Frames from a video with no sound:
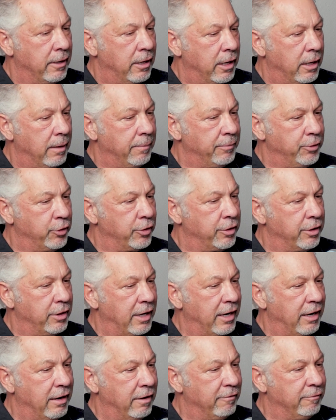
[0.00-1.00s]
you're going
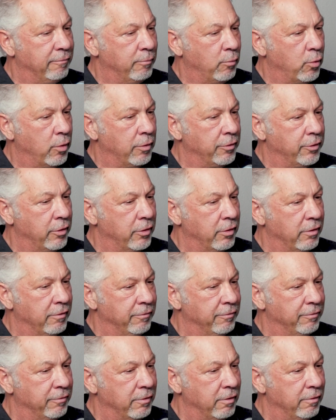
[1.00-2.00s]
to have more that are
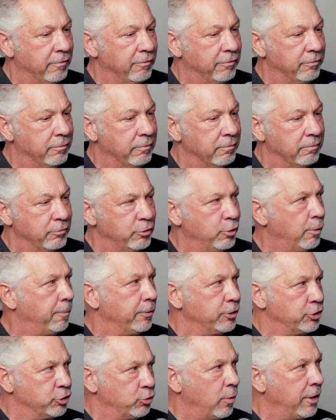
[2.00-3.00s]
of your
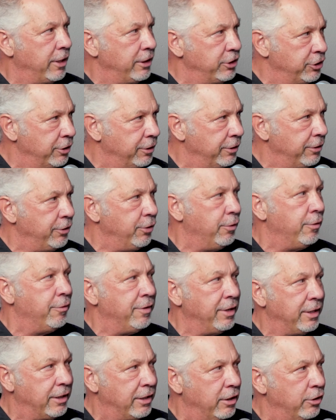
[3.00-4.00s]
persuasion, your
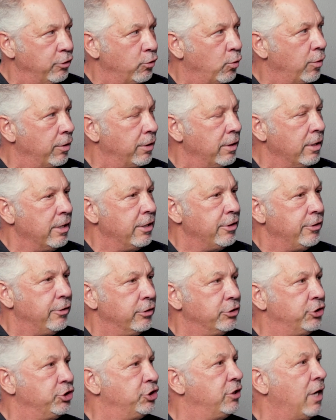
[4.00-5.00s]
thinking, or
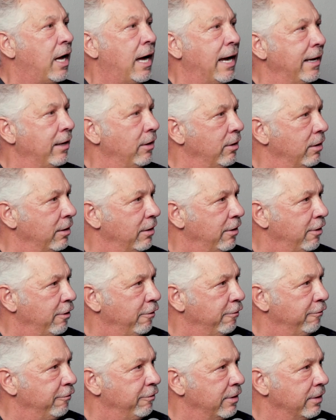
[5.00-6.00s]
your style
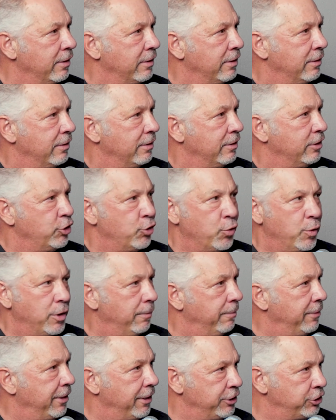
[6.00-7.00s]
of
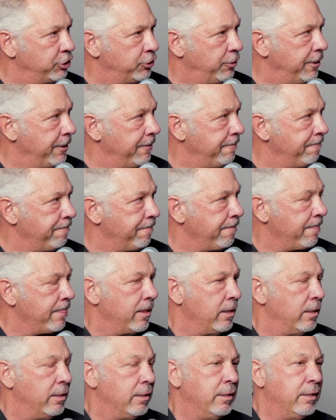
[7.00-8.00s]
doing ministry.
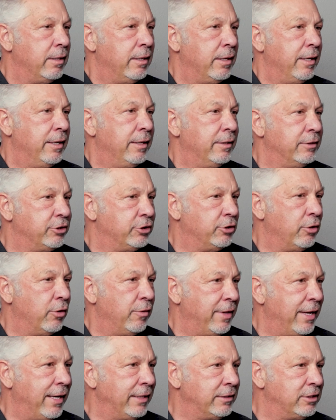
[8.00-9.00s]
And
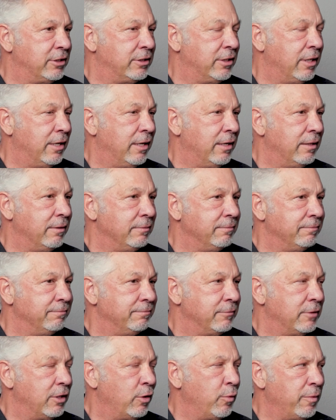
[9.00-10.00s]
so that's,
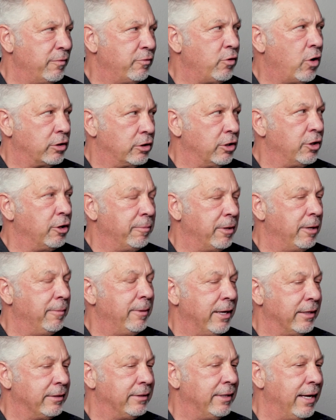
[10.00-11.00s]
we've talked a little bit
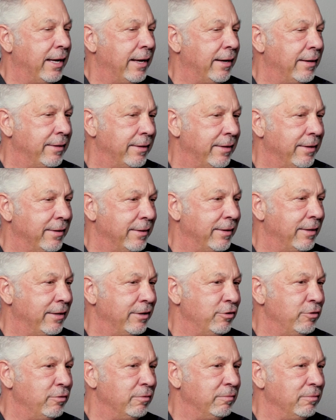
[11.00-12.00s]
about that,
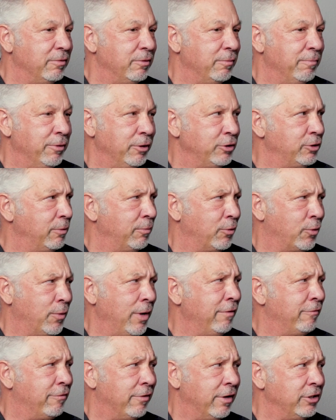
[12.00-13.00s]
and you build some
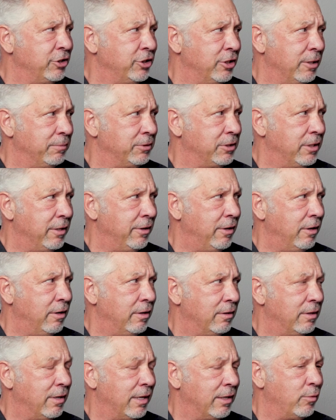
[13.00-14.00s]
great friendships in
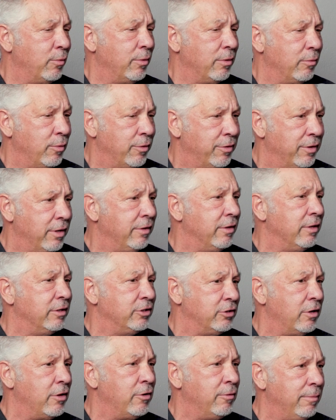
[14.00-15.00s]
there, like within the
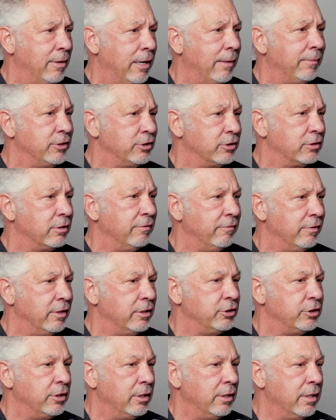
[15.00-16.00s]
Southern Baptist
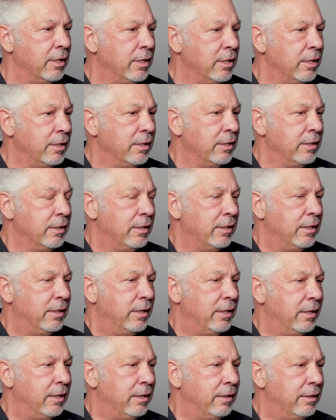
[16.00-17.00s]
Convention.
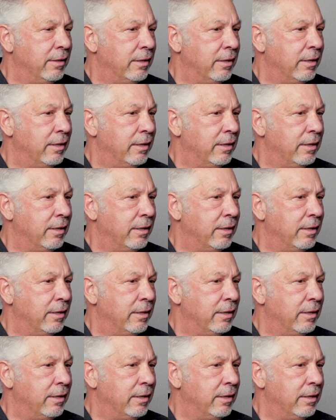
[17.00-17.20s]
And,